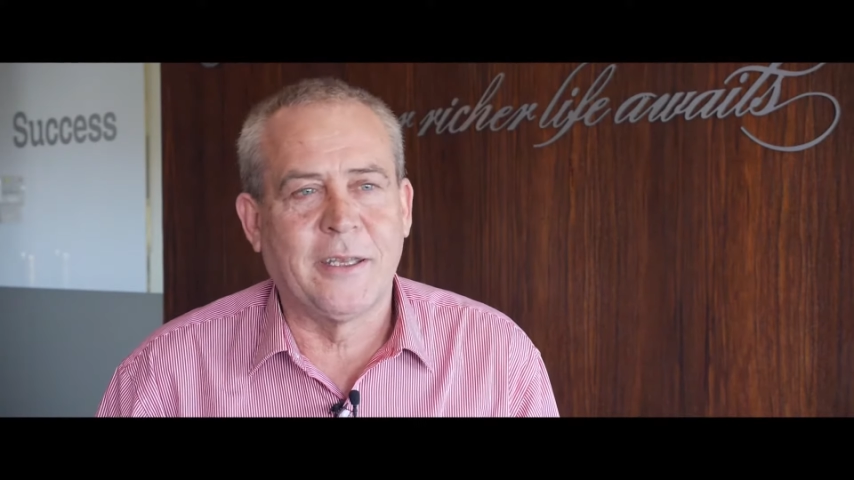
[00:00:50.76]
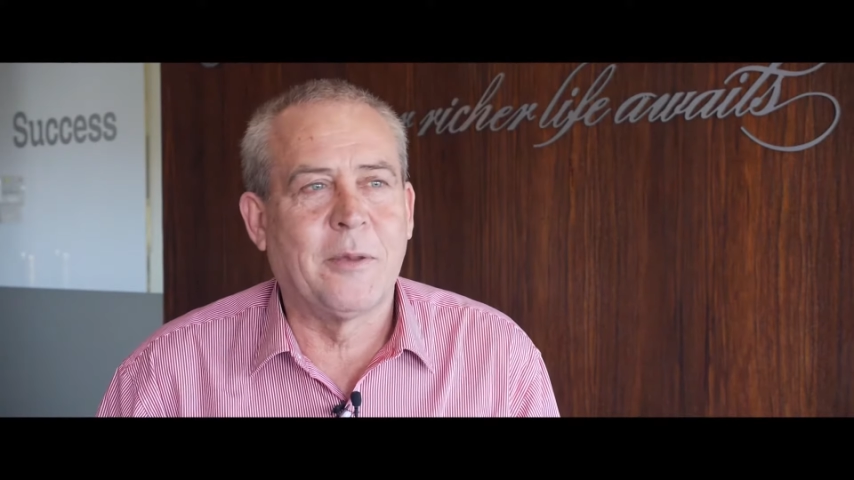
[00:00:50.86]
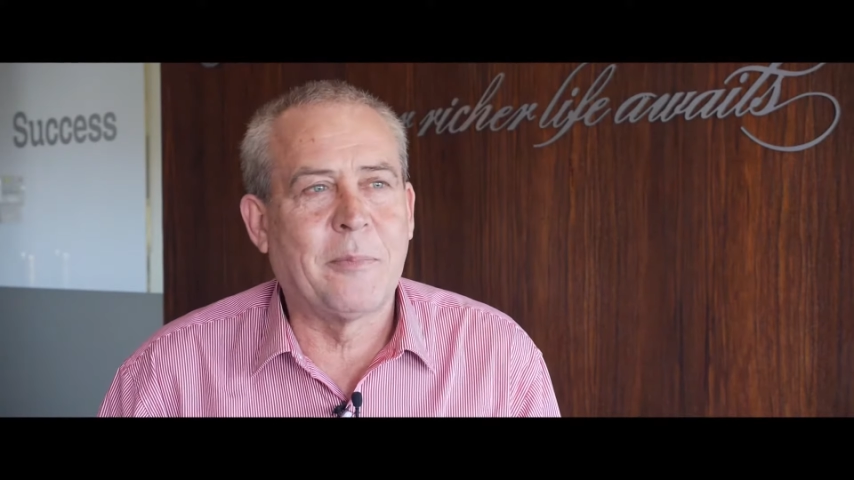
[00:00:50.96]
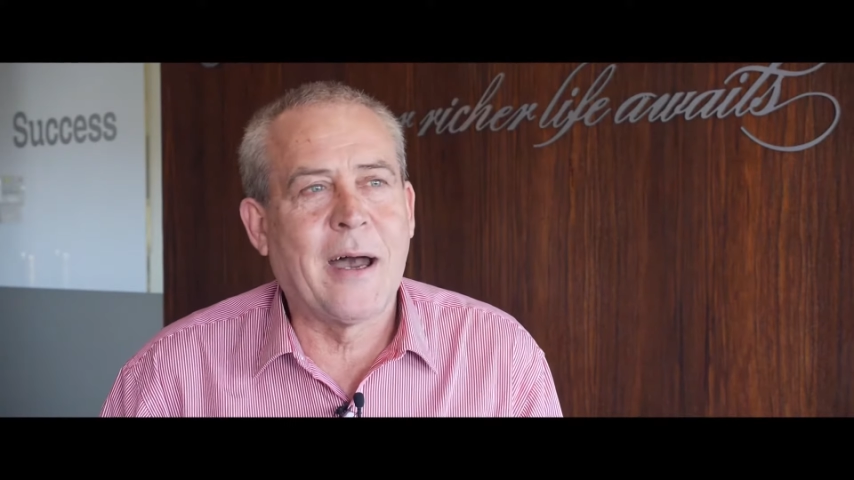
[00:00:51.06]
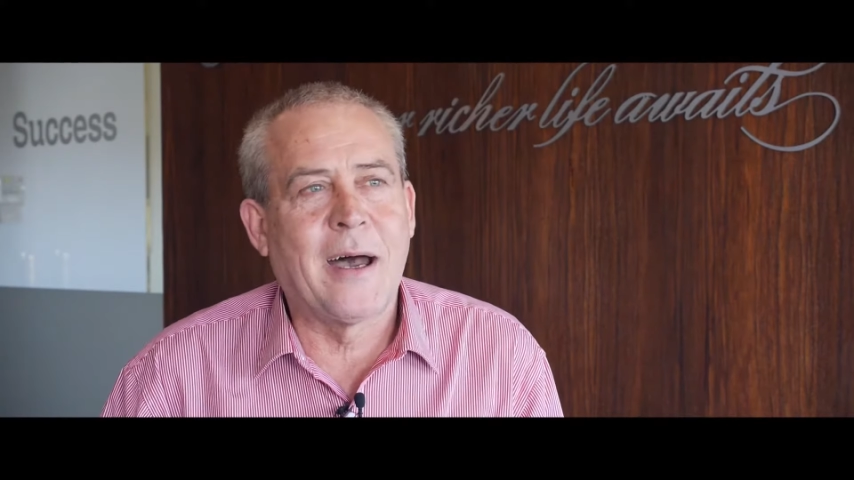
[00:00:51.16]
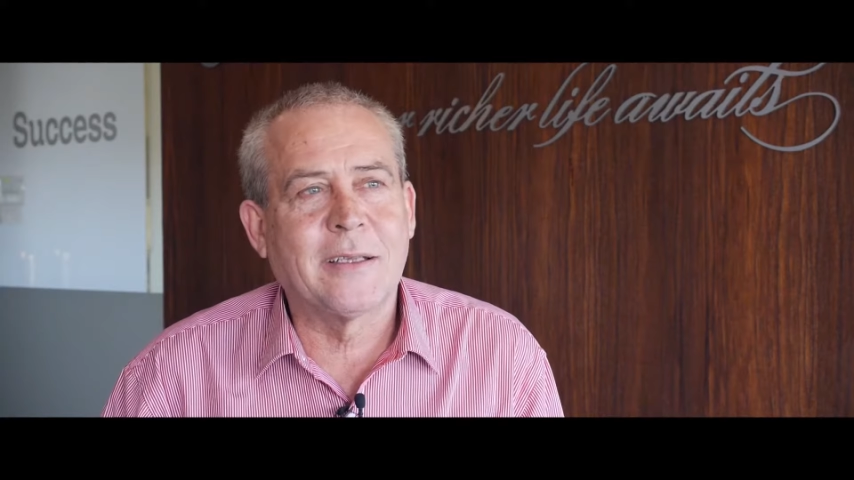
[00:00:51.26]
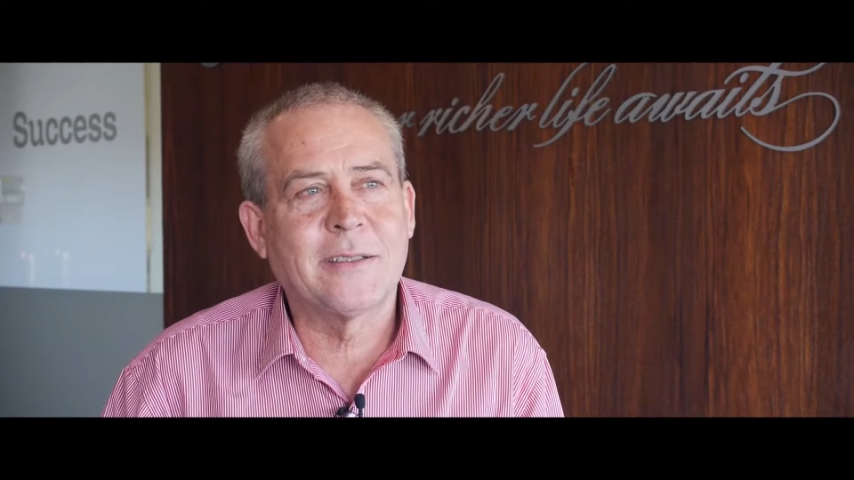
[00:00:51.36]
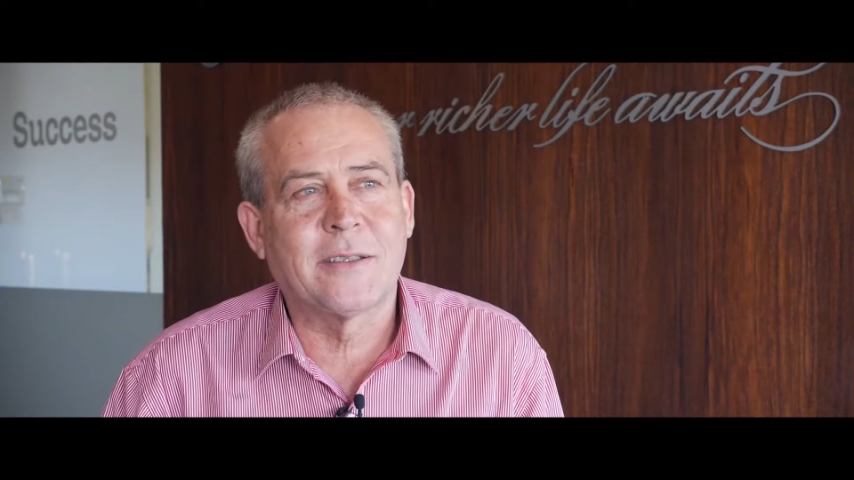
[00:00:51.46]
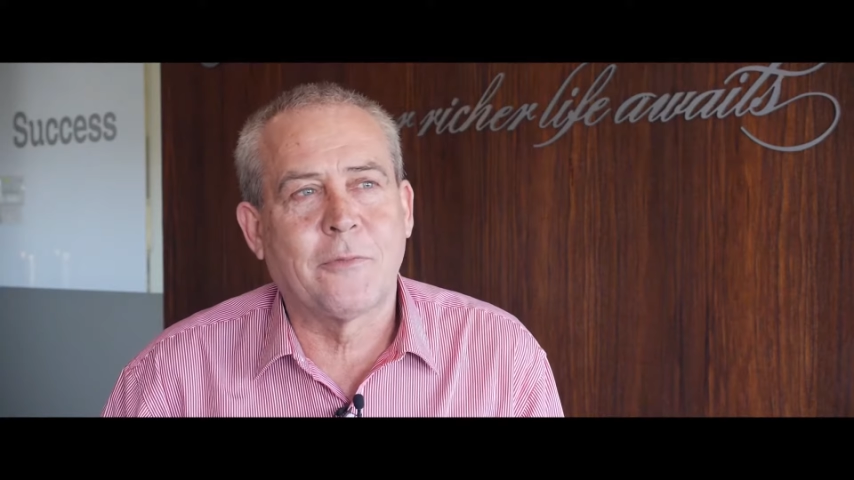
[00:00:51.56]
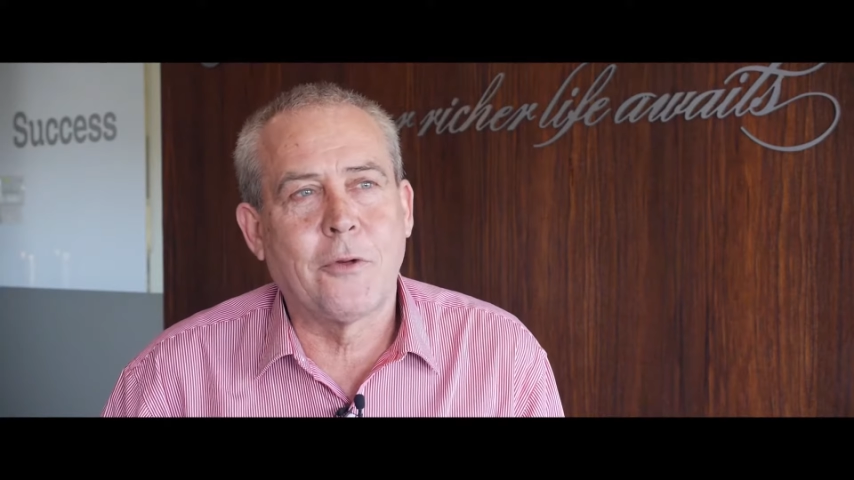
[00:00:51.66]
in the
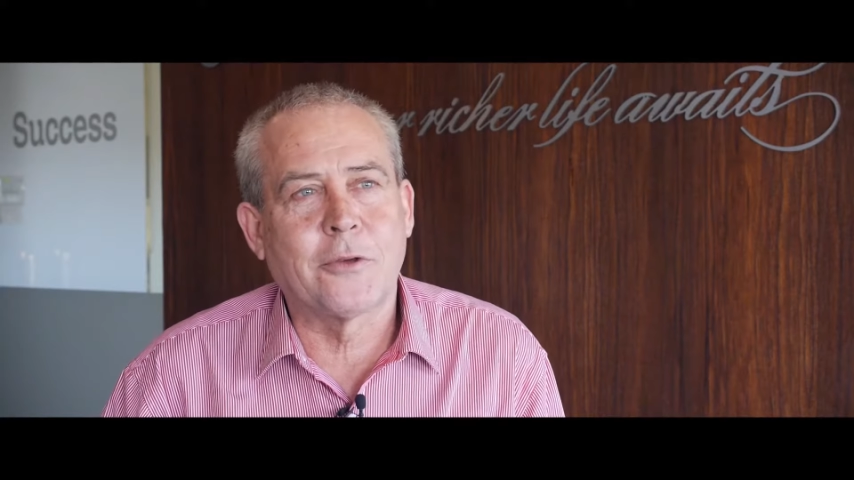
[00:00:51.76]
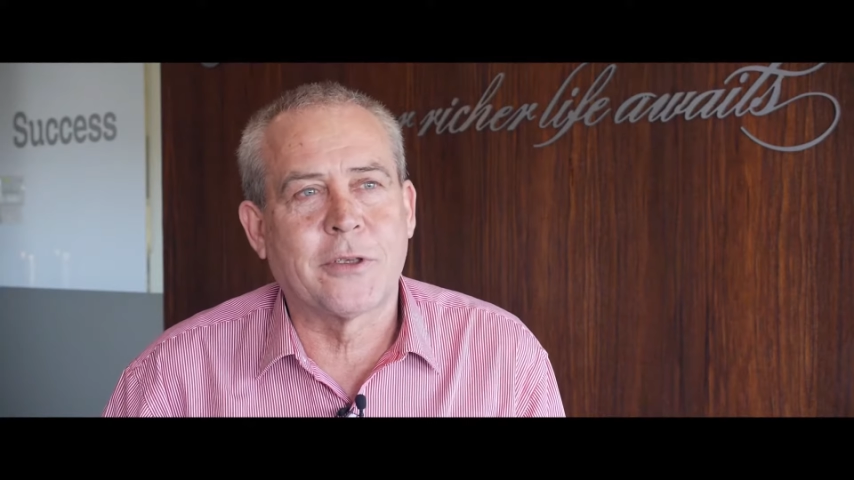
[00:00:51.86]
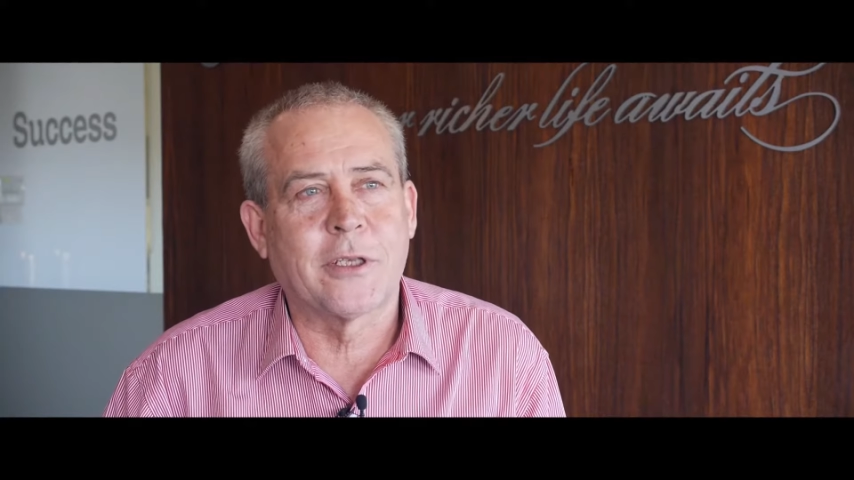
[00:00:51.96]
past, the first